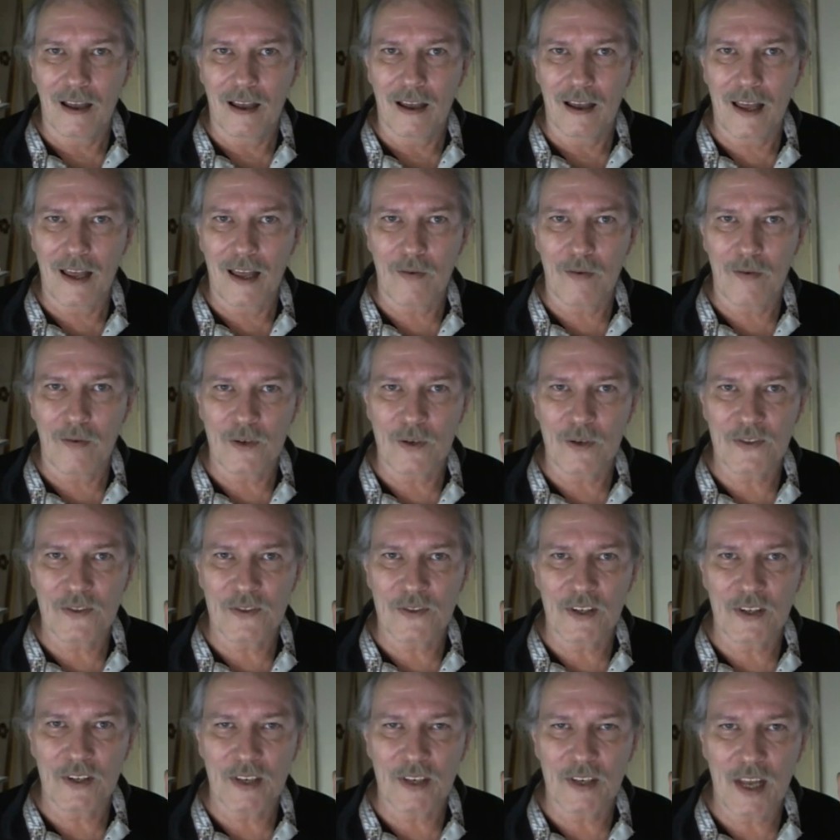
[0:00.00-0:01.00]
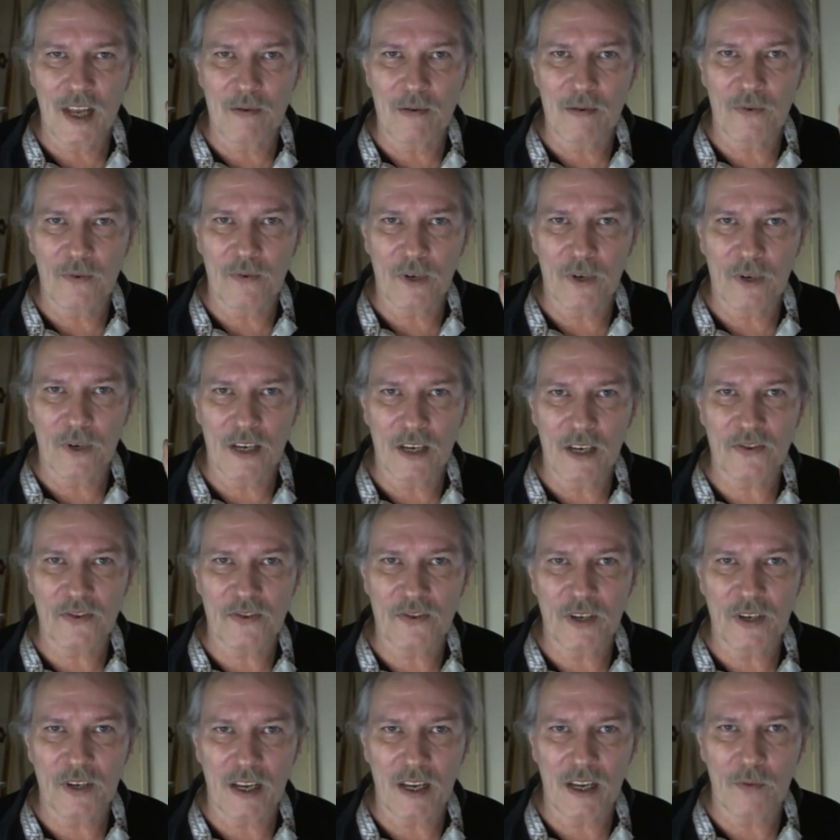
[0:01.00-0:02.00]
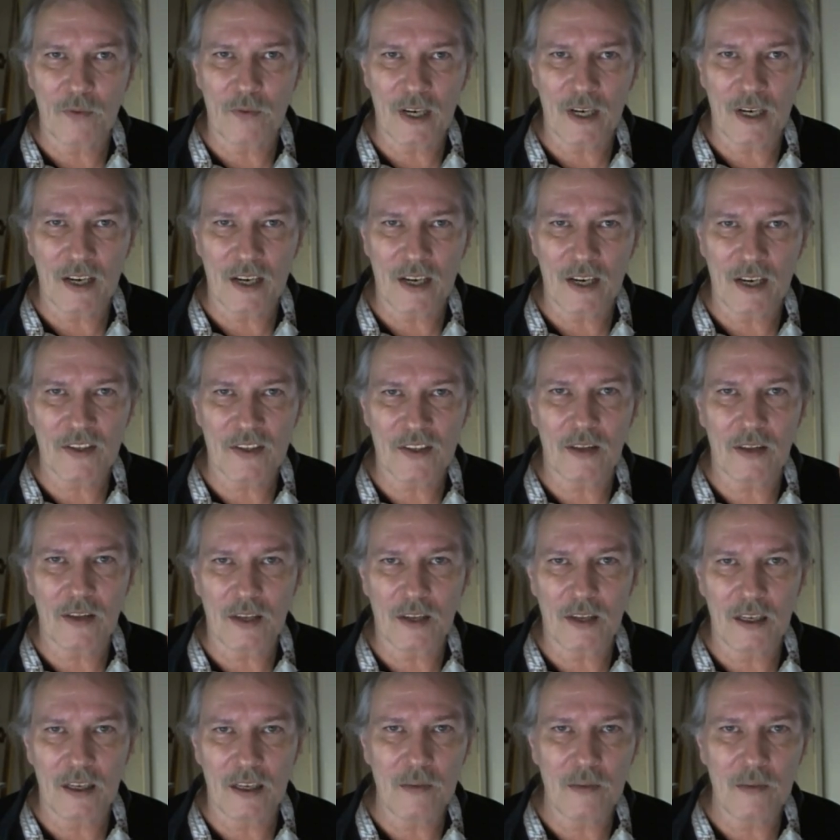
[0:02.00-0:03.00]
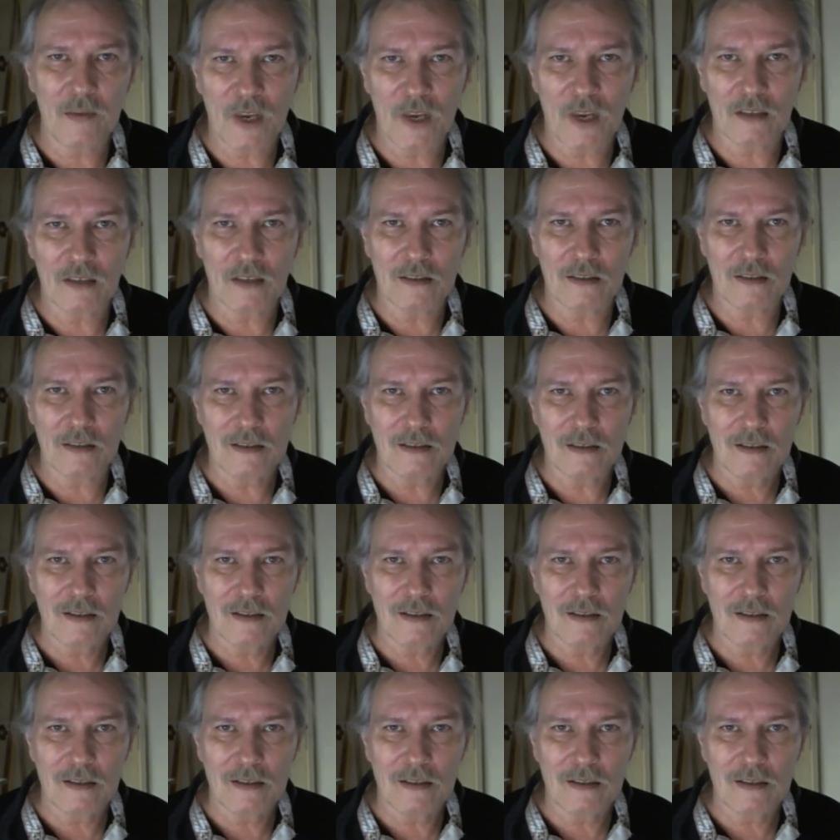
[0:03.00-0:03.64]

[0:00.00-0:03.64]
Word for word: that was the day before yesterday when I sent the email,